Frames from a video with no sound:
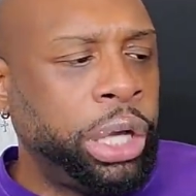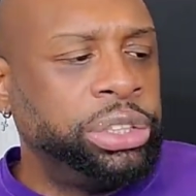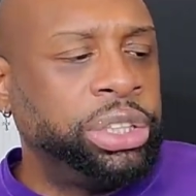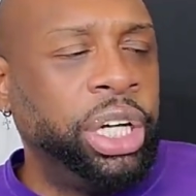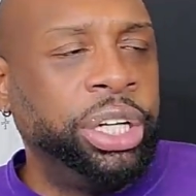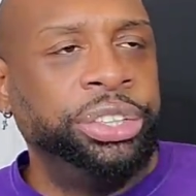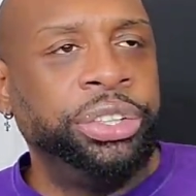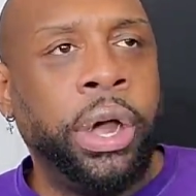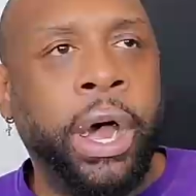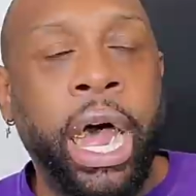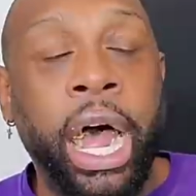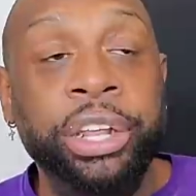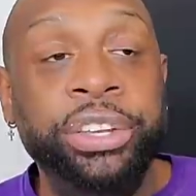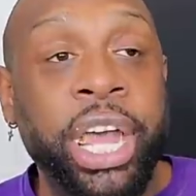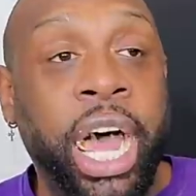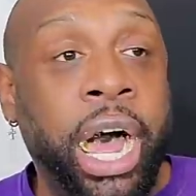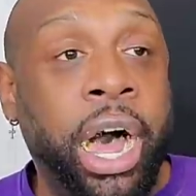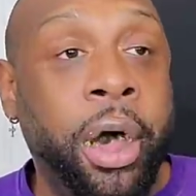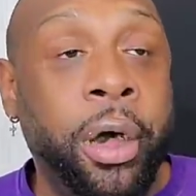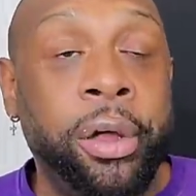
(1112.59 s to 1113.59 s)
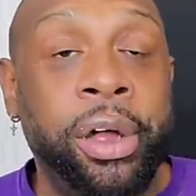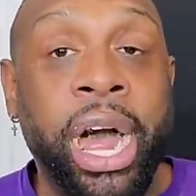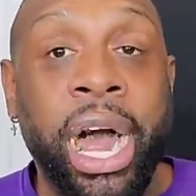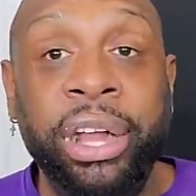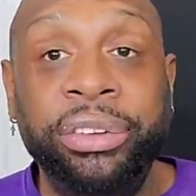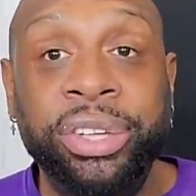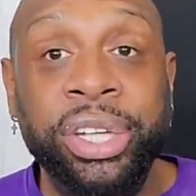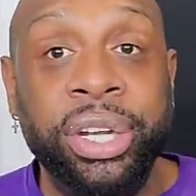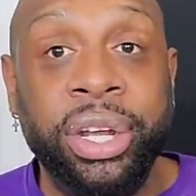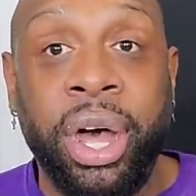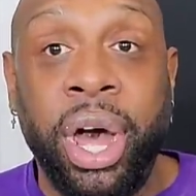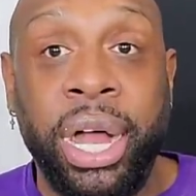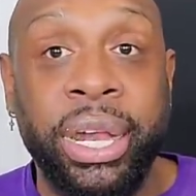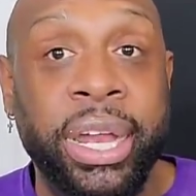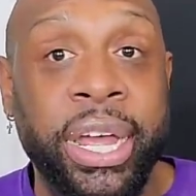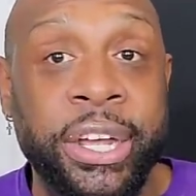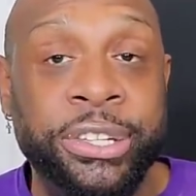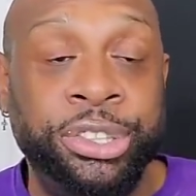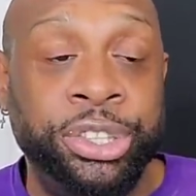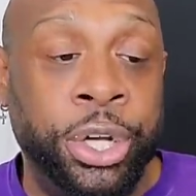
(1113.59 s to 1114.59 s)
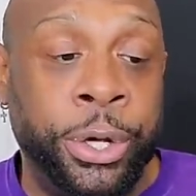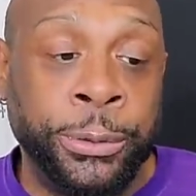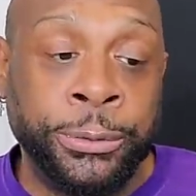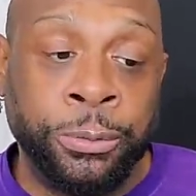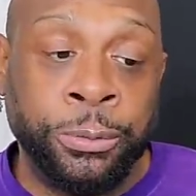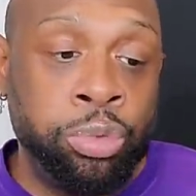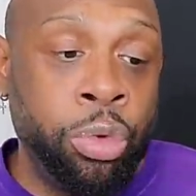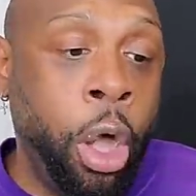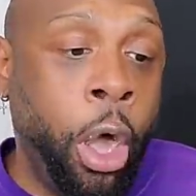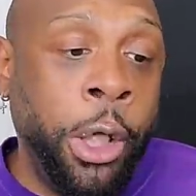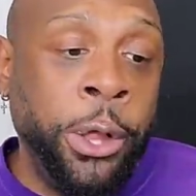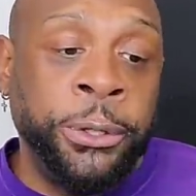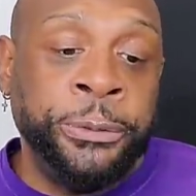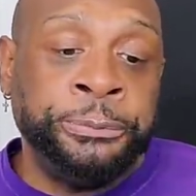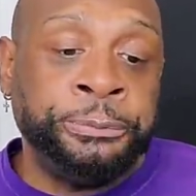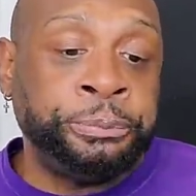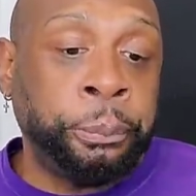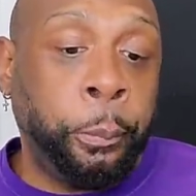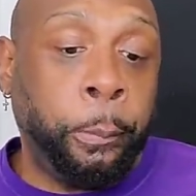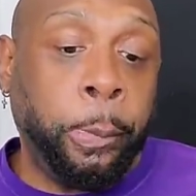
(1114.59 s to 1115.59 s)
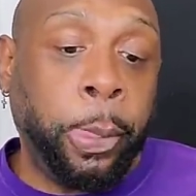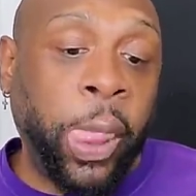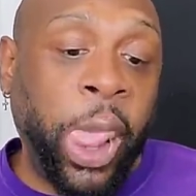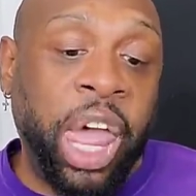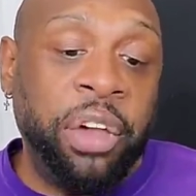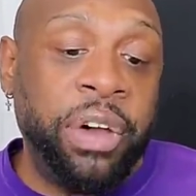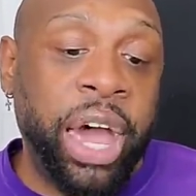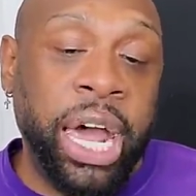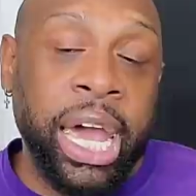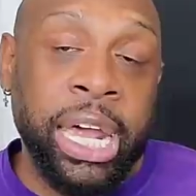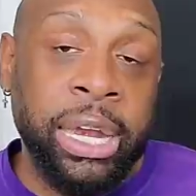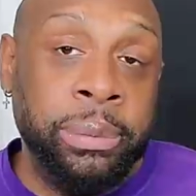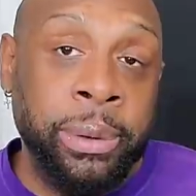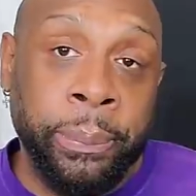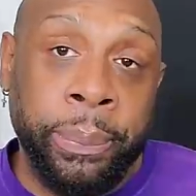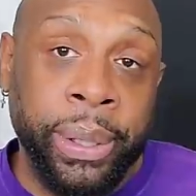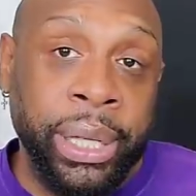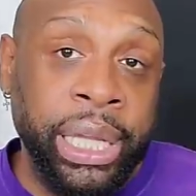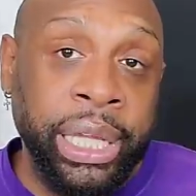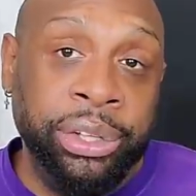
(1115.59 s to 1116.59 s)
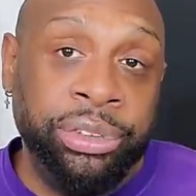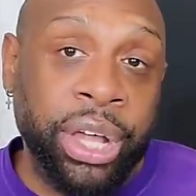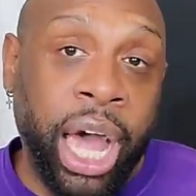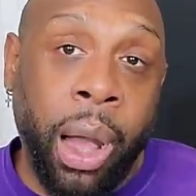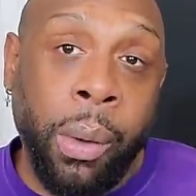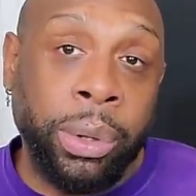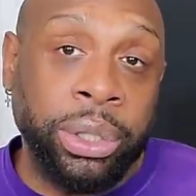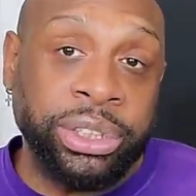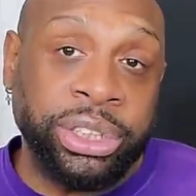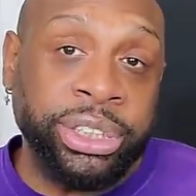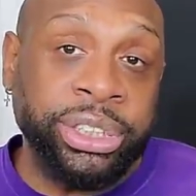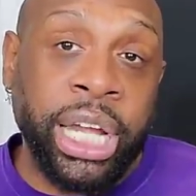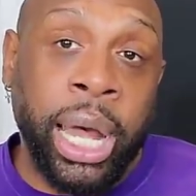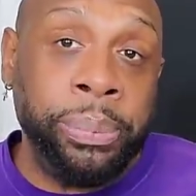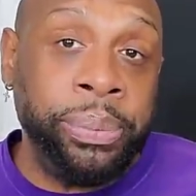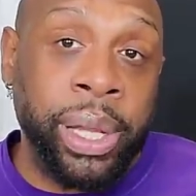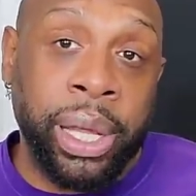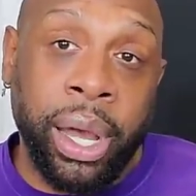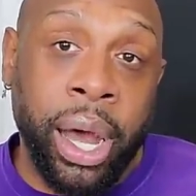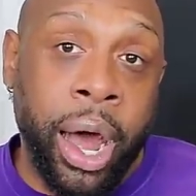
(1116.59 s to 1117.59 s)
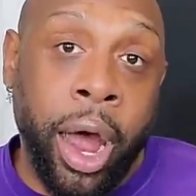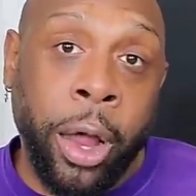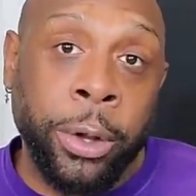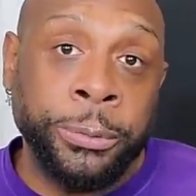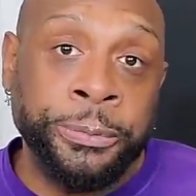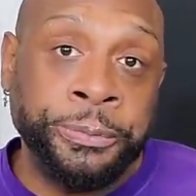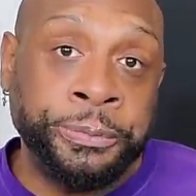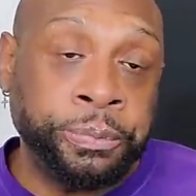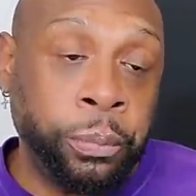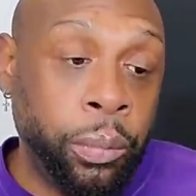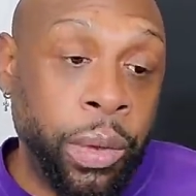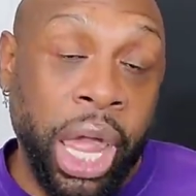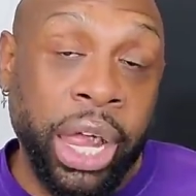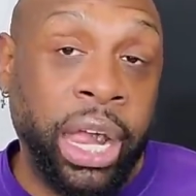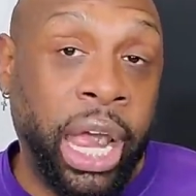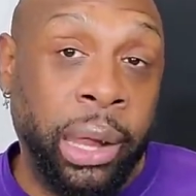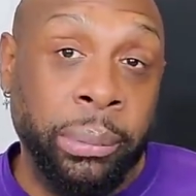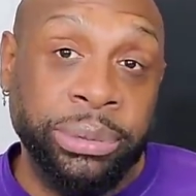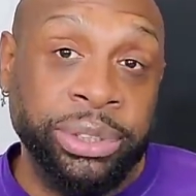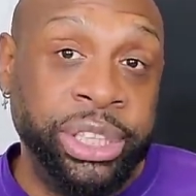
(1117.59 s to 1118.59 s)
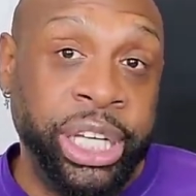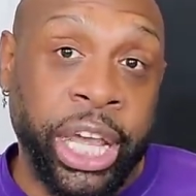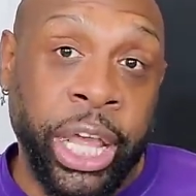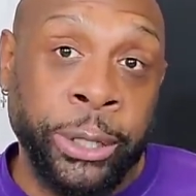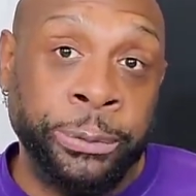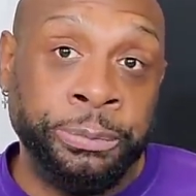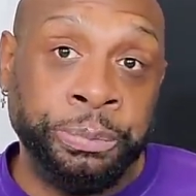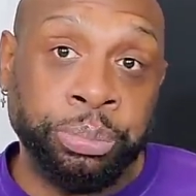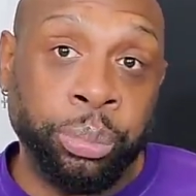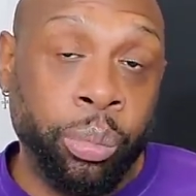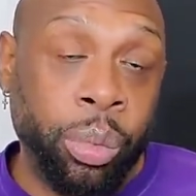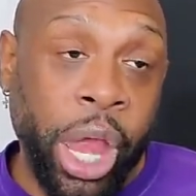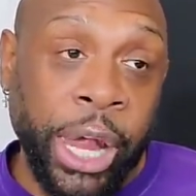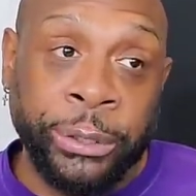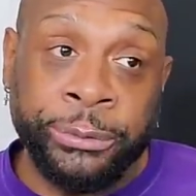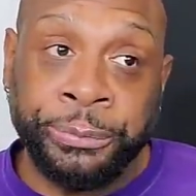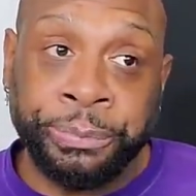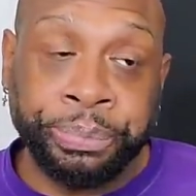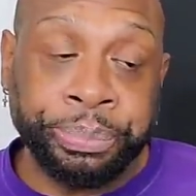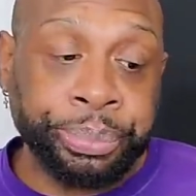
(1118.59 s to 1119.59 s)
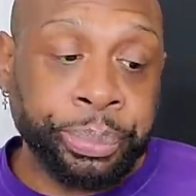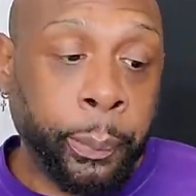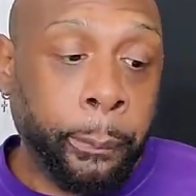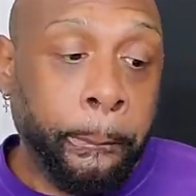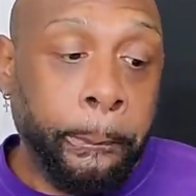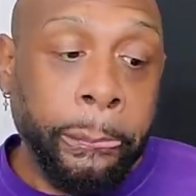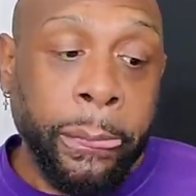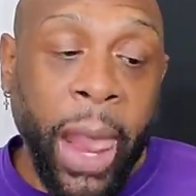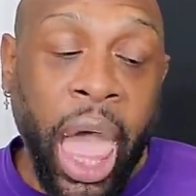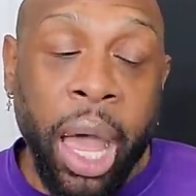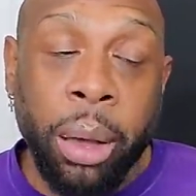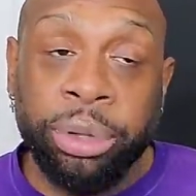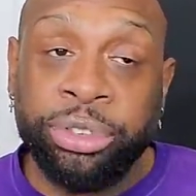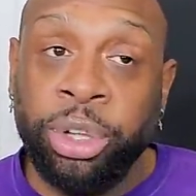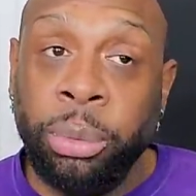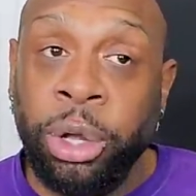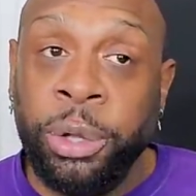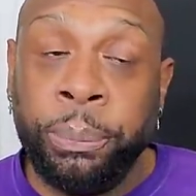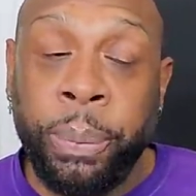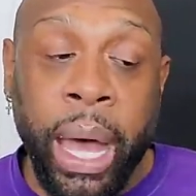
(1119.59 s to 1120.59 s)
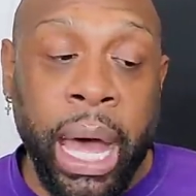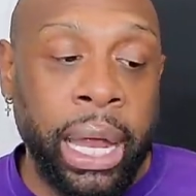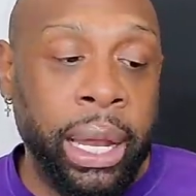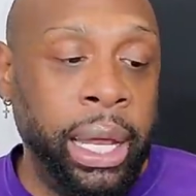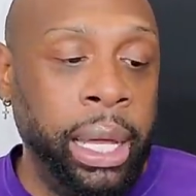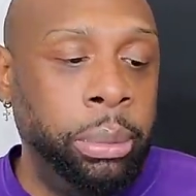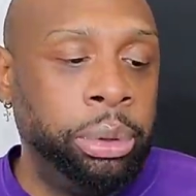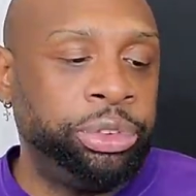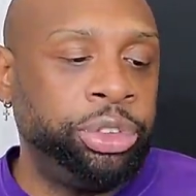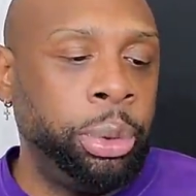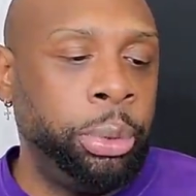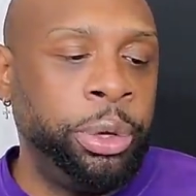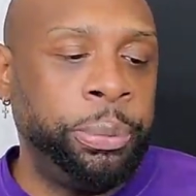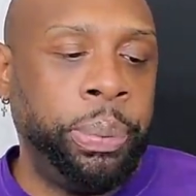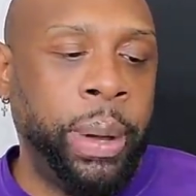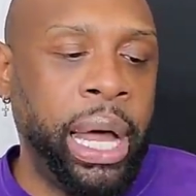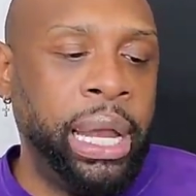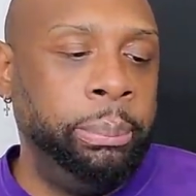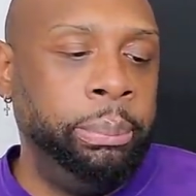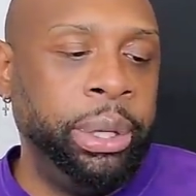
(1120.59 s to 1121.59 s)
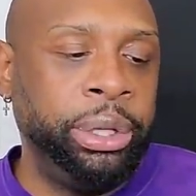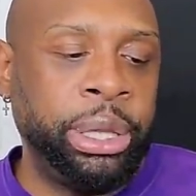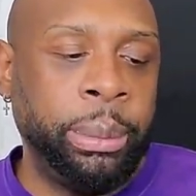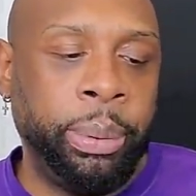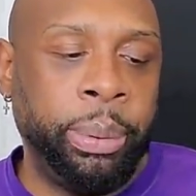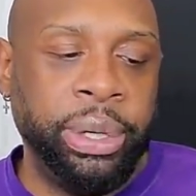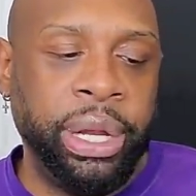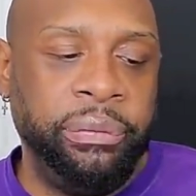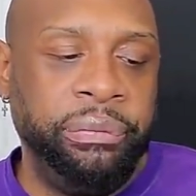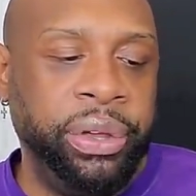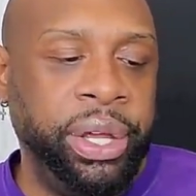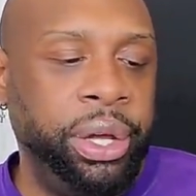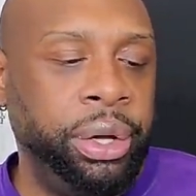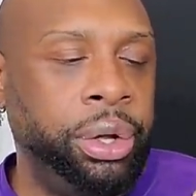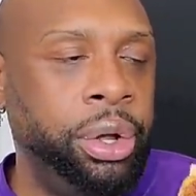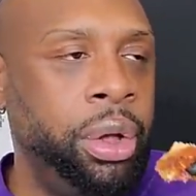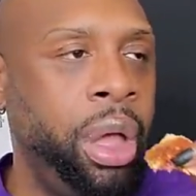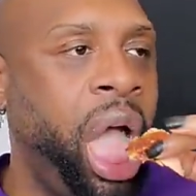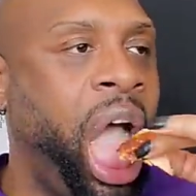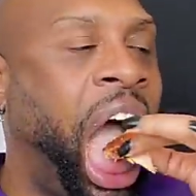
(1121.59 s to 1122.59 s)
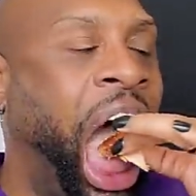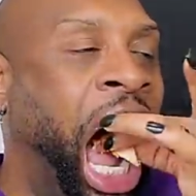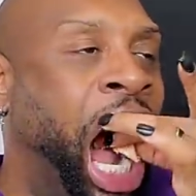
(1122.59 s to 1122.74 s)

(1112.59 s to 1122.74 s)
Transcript: Because I, uh, y'all, I seen a car last year. If I had been police, I would have stopped that car and gave him a ticket. It was someone pile, it was someone piling built up on that vehicle.